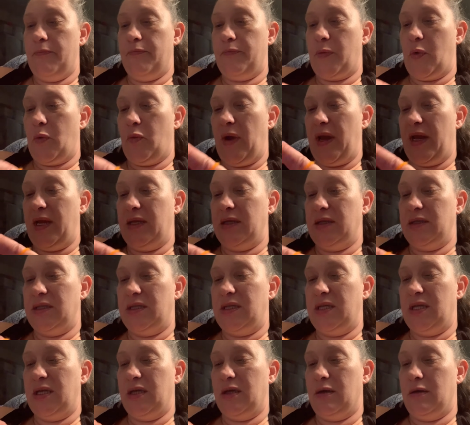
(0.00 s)
wait
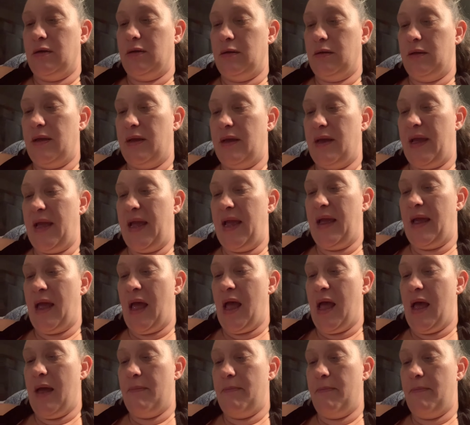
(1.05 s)
until
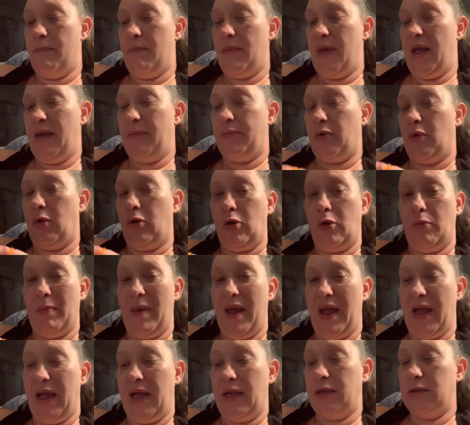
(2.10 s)
April or
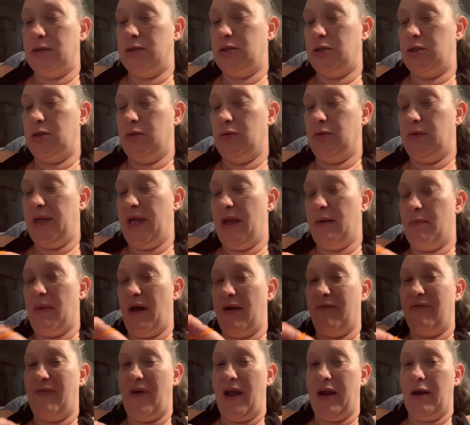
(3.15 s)
May to get my
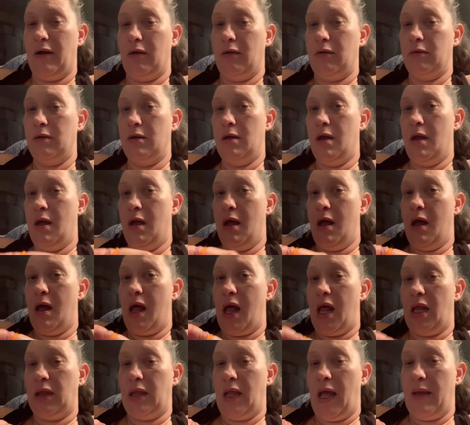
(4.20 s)
final
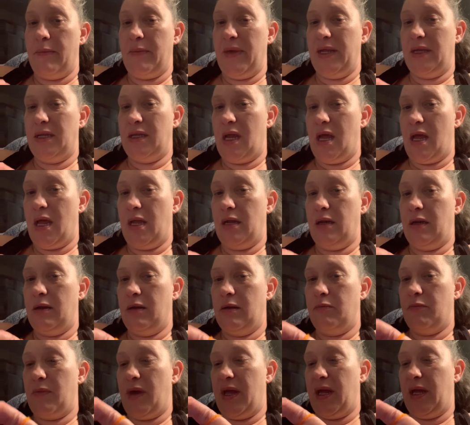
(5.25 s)
alignment done,
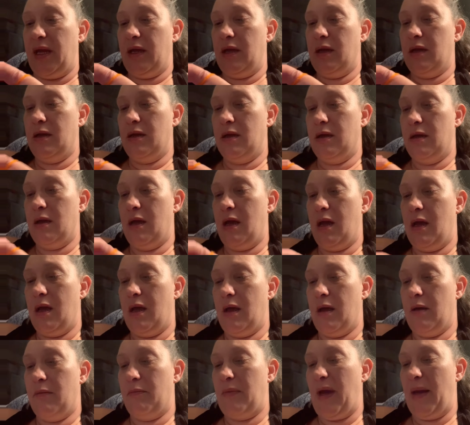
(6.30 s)
my
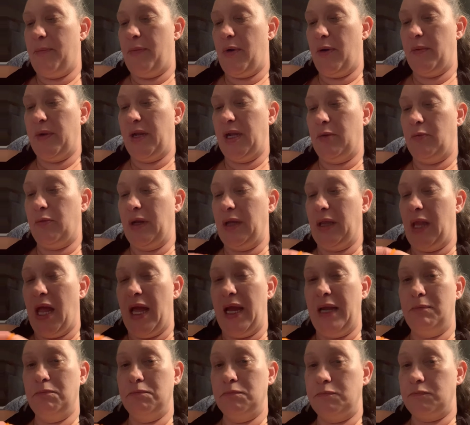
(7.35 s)
permanent
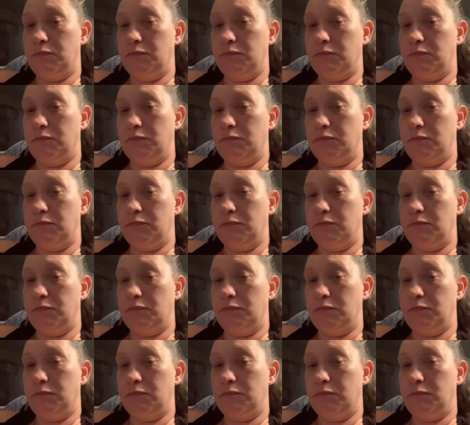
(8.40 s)
reline.